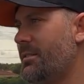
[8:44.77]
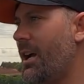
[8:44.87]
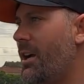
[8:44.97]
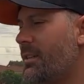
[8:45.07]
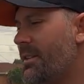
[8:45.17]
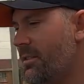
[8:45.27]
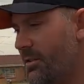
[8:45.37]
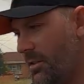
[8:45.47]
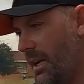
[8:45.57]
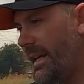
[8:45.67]
So it
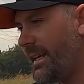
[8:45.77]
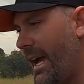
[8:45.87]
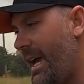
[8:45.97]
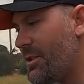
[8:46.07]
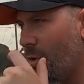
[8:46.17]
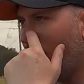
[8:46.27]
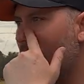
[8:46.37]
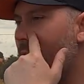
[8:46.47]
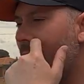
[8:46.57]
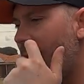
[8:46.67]
doesn't engage
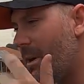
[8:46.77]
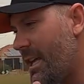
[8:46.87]
all the time,